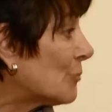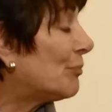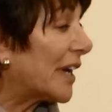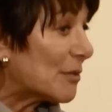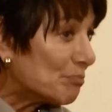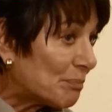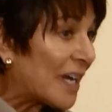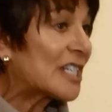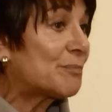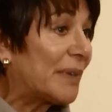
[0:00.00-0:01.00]
but it
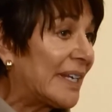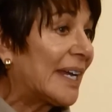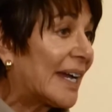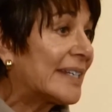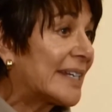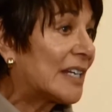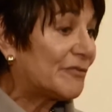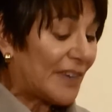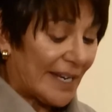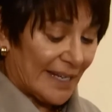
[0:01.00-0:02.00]
must be
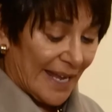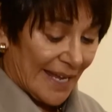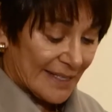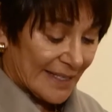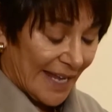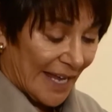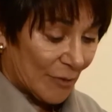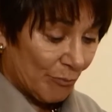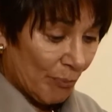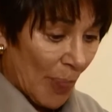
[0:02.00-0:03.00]
identified as that.